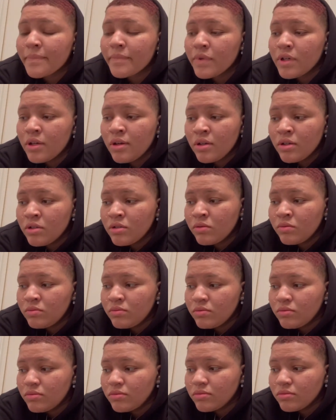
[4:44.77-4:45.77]

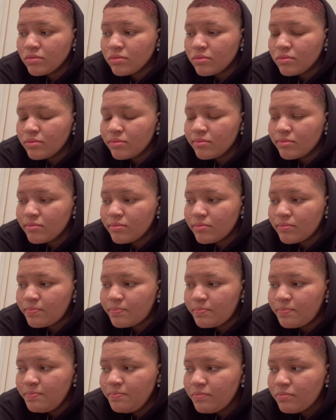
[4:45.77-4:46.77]

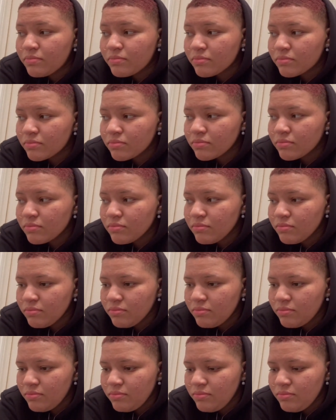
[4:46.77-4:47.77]

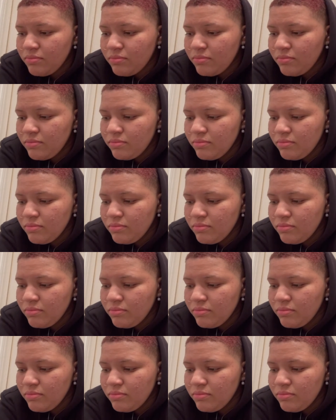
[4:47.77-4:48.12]
Nothing is said.